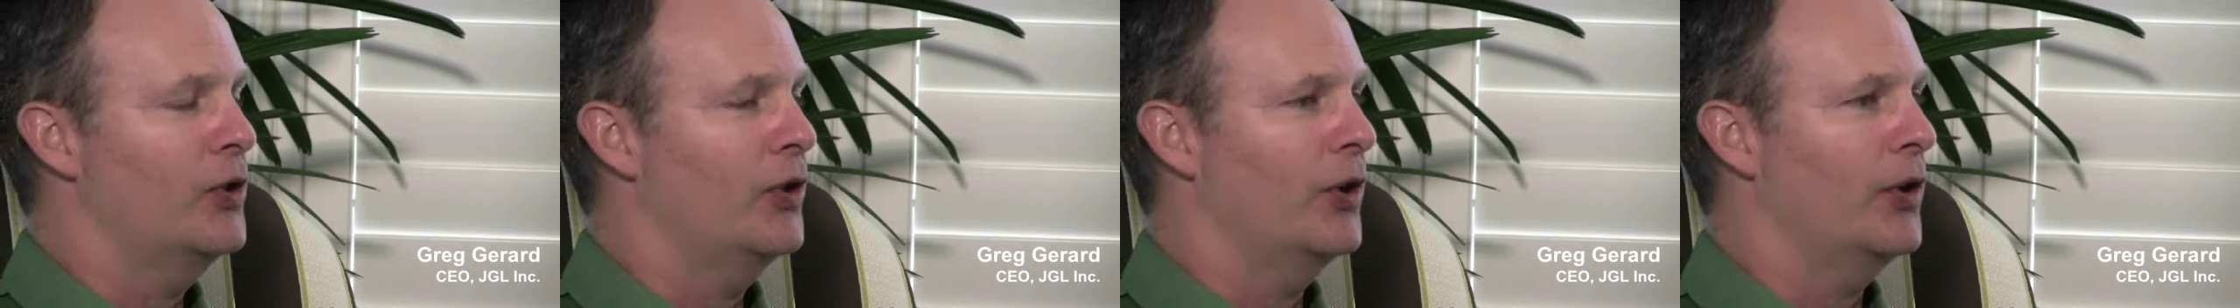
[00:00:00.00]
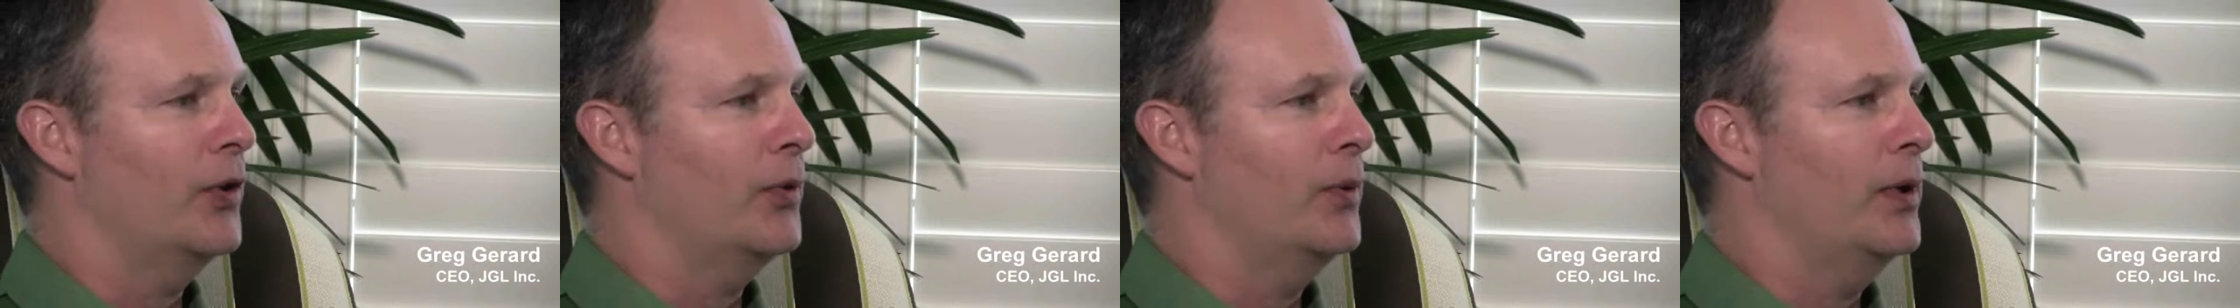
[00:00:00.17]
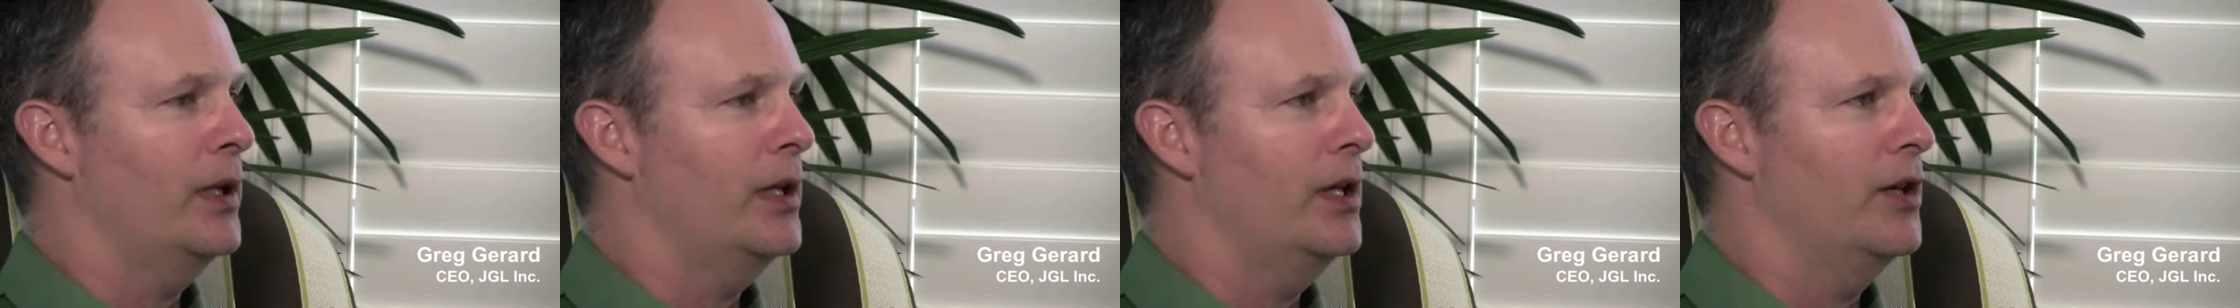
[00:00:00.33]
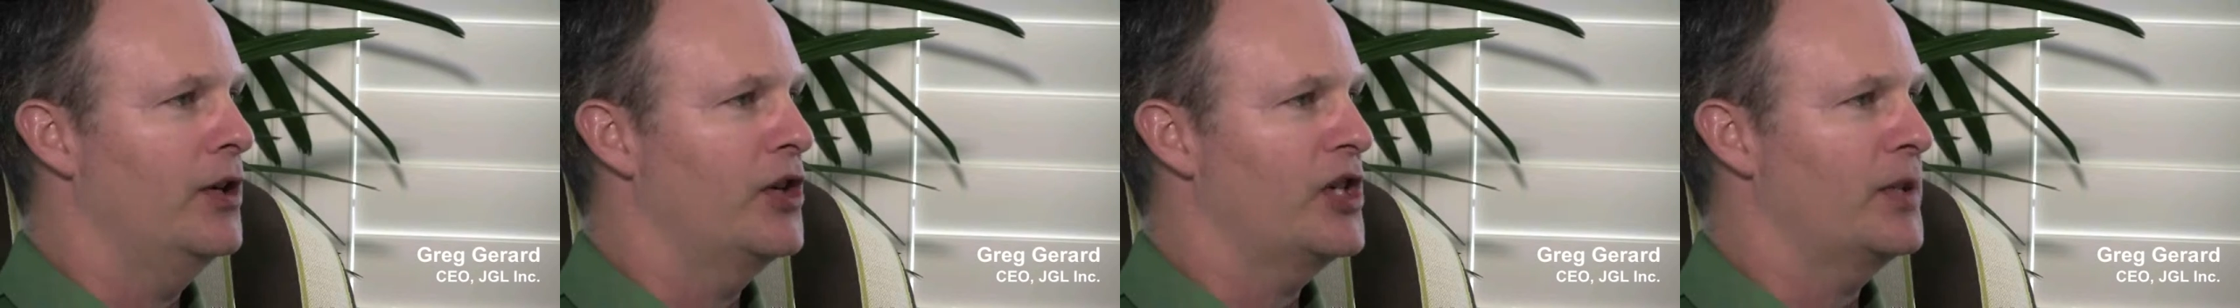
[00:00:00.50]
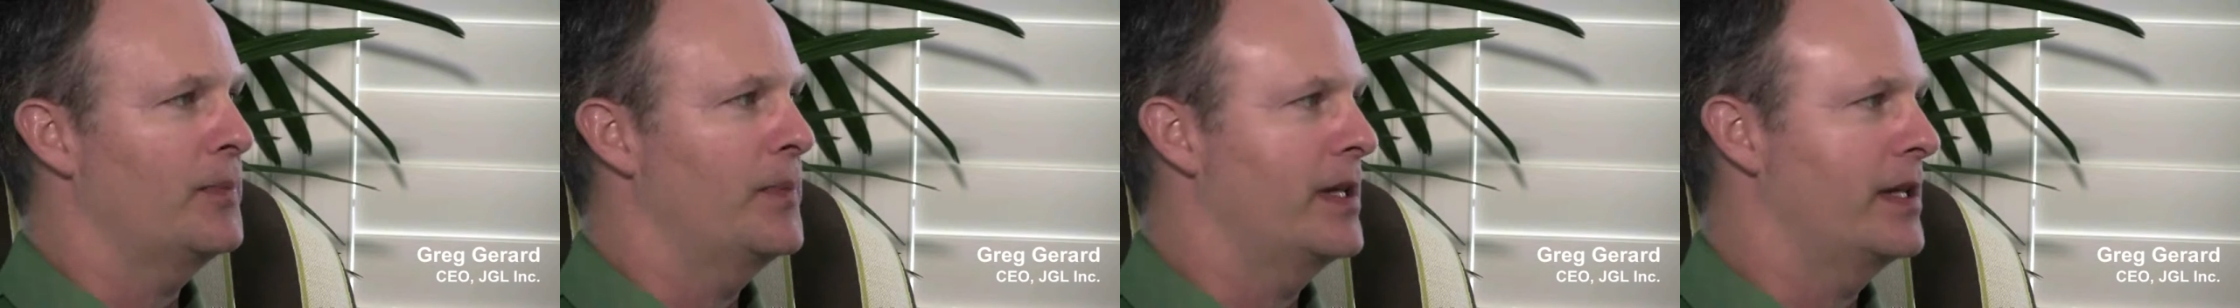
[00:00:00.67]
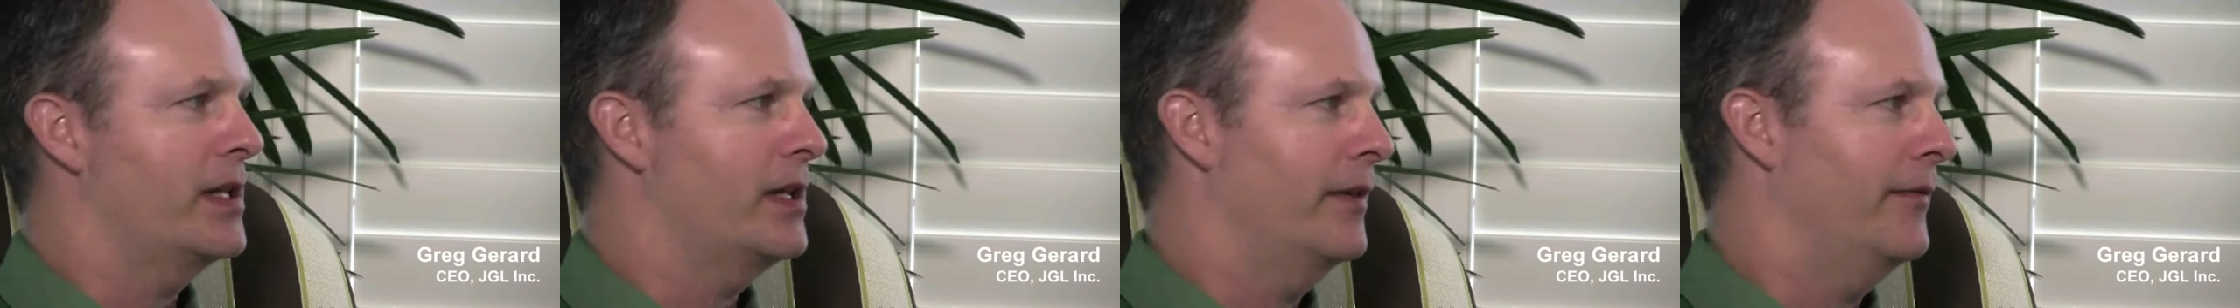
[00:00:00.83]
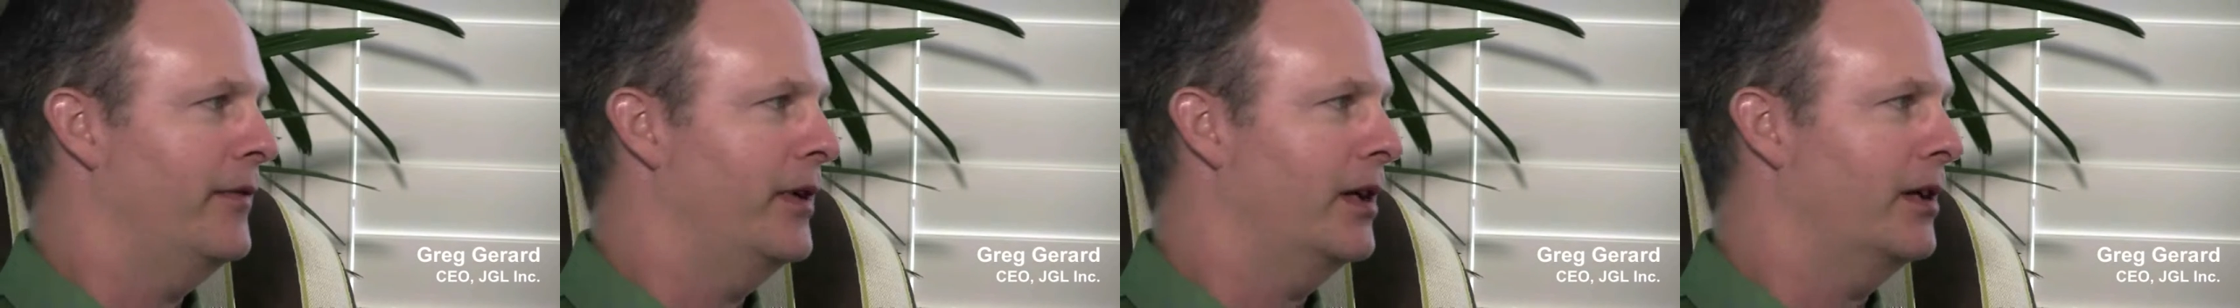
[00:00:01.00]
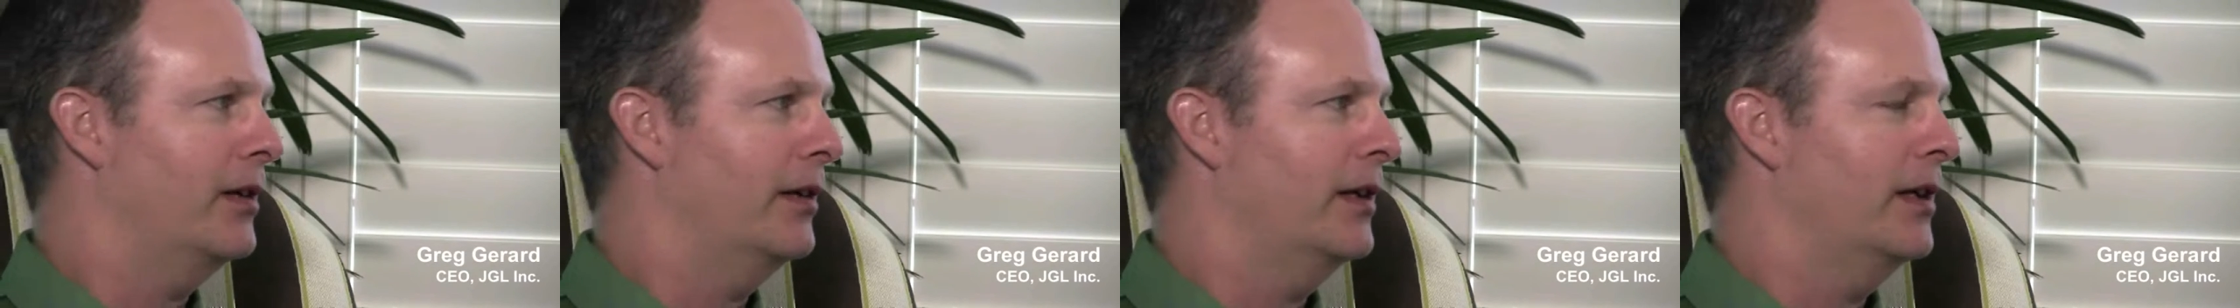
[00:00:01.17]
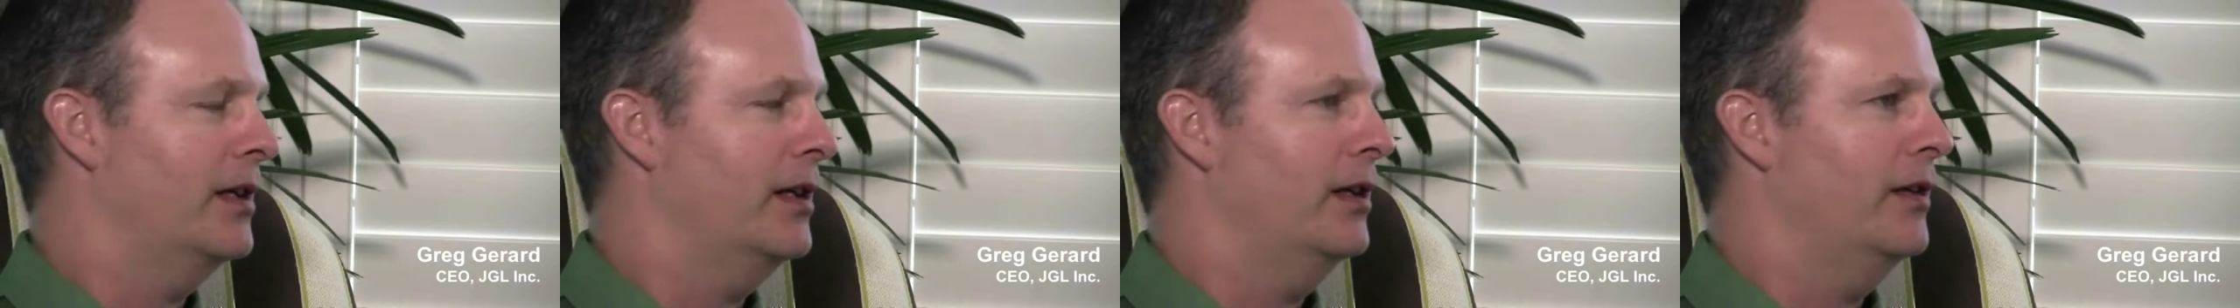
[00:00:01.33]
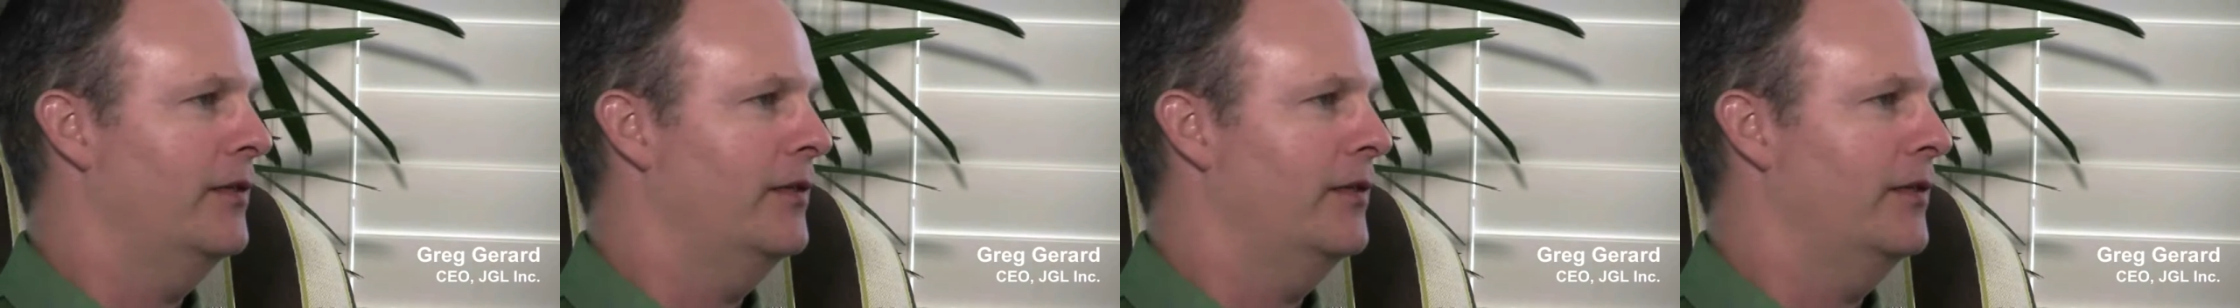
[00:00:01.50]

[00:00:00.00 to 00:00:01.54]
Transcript: 2 to 3 years specifically,